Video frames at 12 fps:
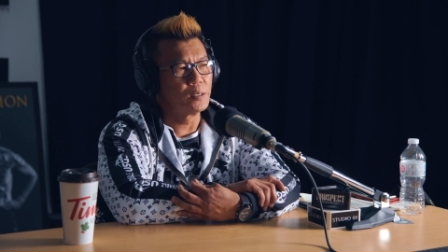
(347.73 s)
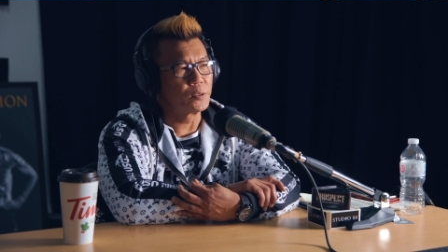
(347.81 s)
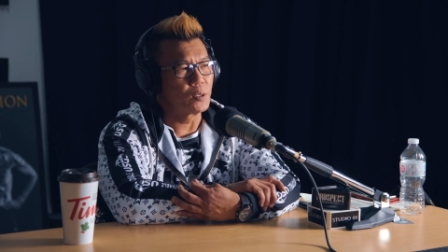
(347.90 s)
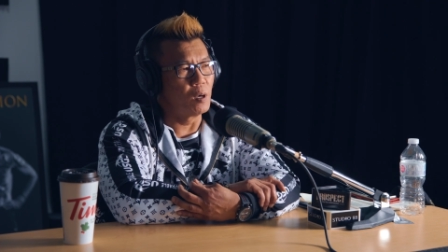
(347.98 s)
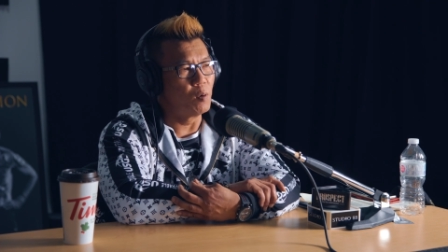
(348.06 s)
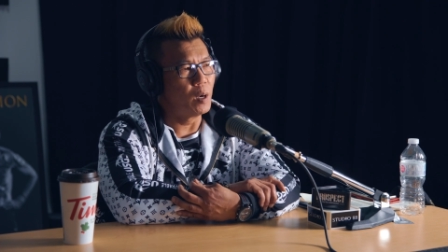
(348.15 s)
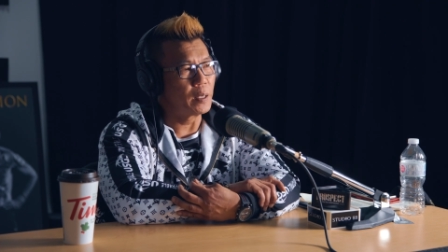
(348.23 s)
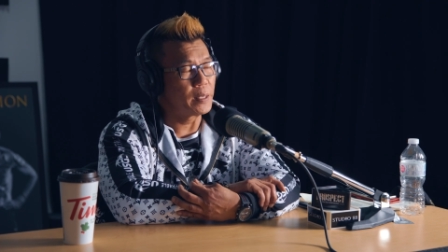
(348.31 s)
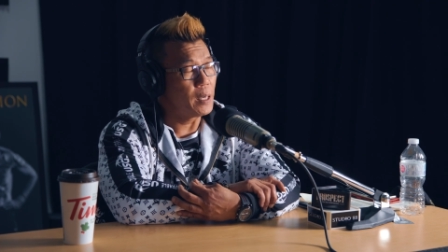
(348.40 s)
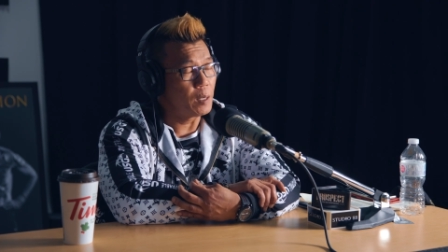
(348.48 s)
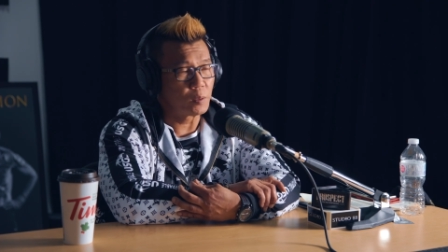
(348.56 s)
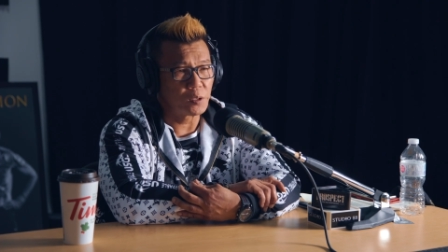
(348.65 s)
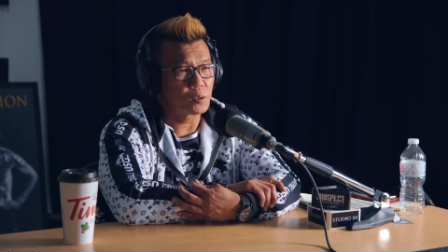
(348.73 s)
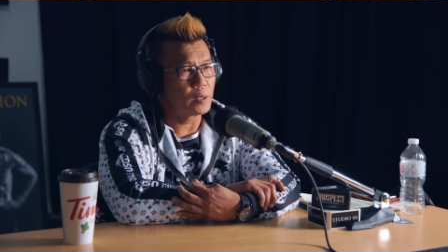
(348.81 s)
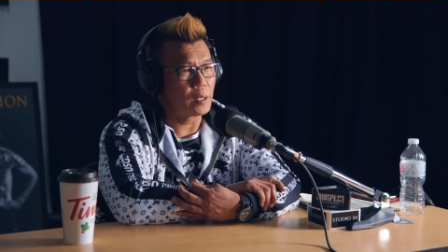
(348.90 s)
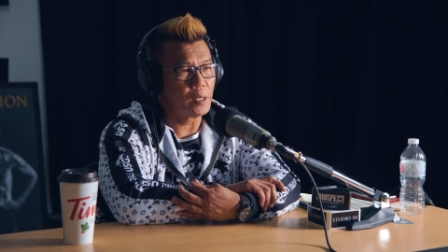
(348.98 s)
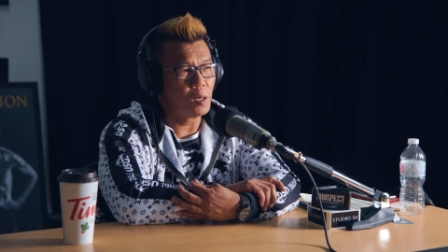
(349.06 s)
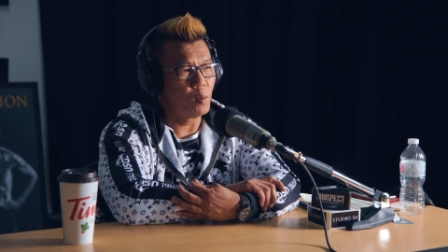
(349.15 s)
So, I would just,
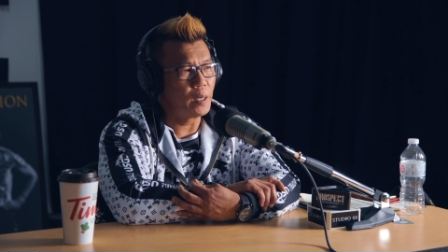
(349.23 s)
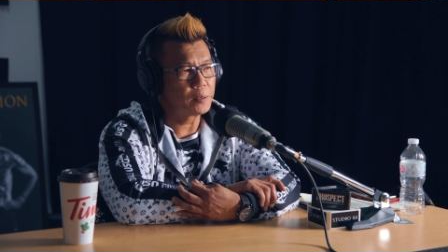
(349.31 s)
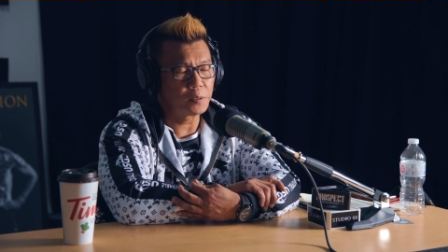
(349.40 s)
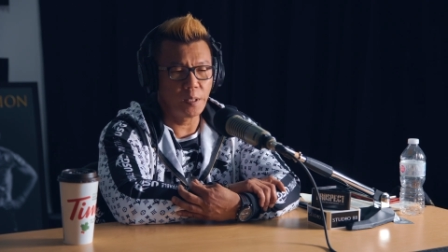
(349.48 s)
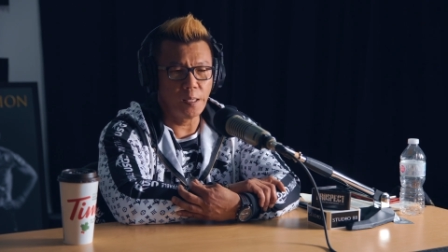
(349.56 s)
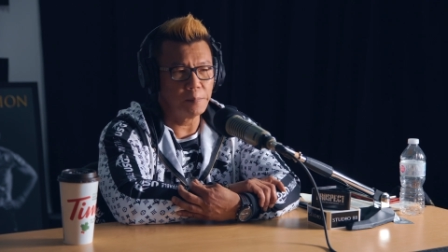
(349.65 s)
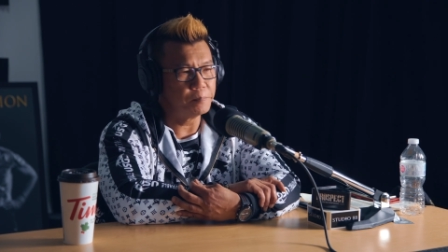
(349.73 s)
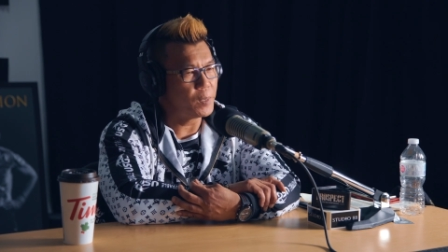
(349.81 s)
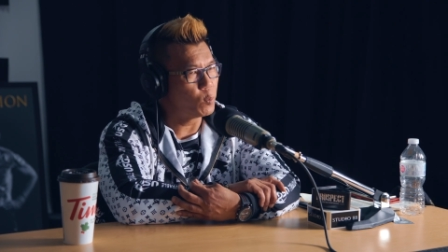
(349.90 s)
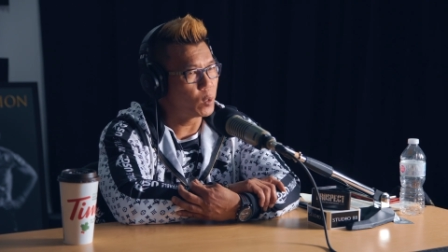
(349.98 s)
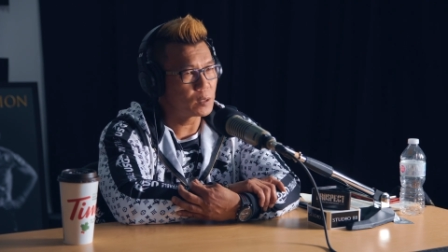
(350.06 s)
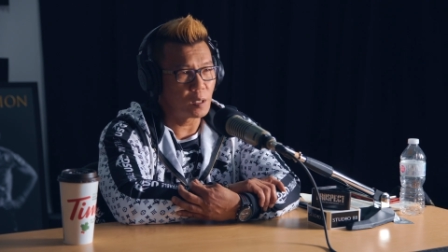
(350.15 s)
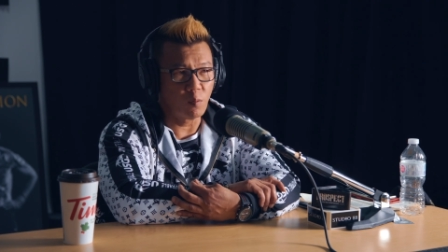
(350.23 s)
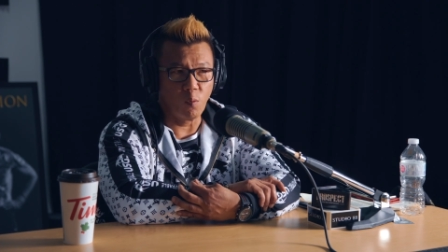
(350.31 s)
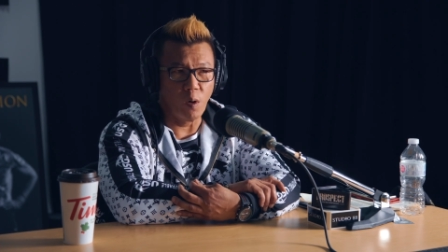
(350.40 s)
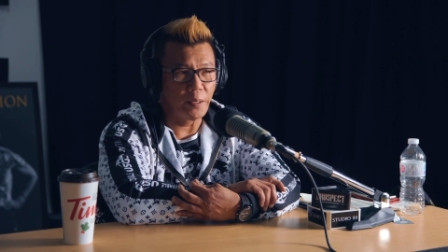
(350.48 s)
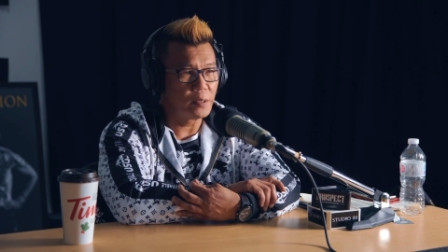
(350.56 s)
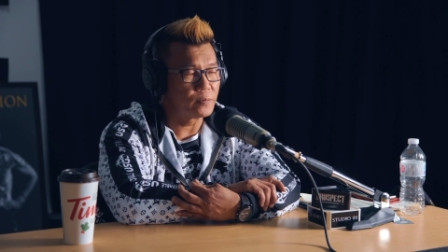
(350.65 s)
you know what, it worked out
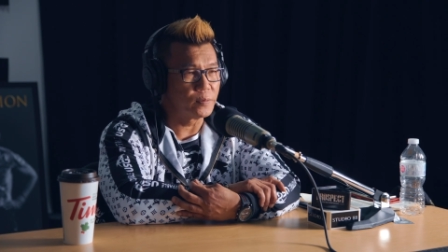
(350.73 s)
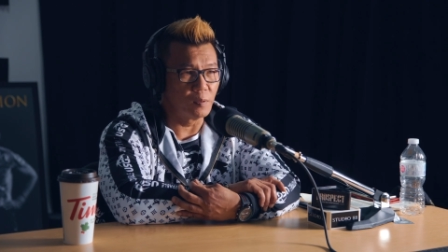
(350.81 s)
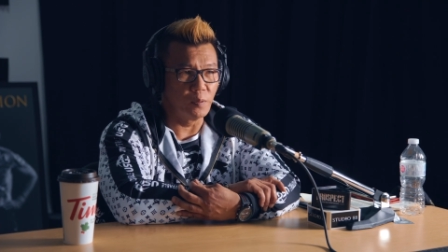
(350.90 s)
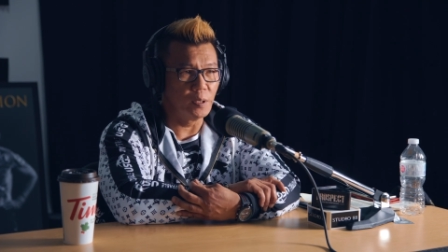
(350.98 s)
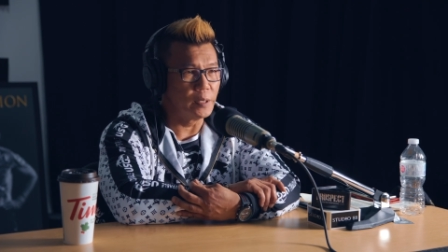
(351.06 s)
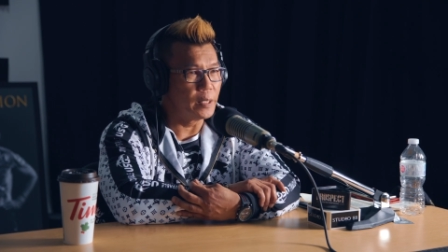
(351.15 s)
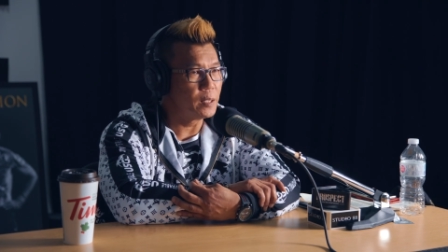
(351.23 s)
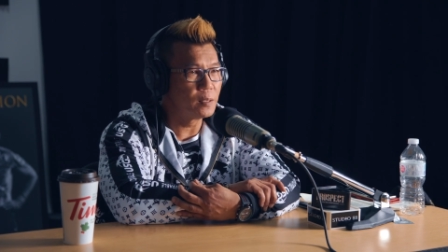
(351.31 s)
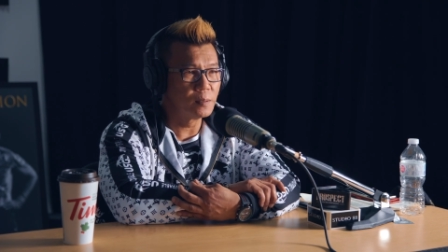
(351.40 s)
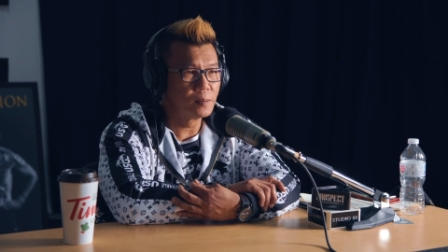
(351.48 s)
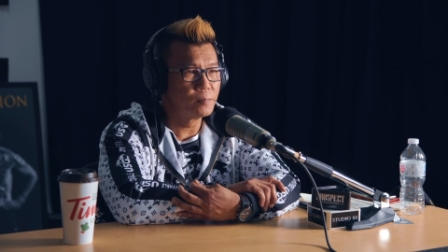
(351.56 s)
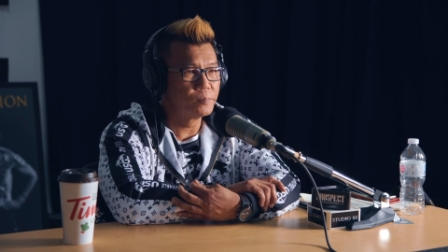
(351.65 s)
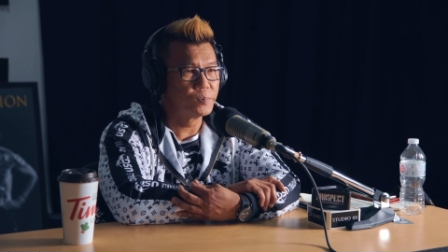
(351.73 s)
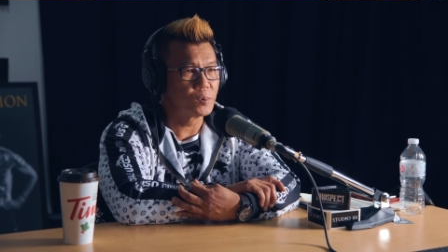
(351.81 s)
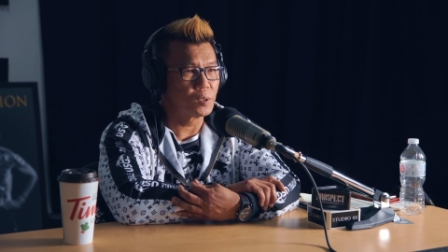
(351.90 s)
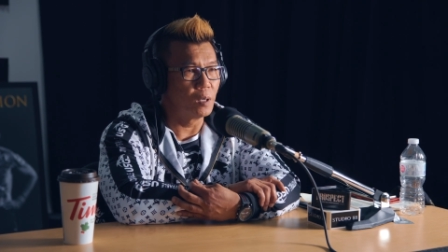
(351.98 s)
wonderful, really. So,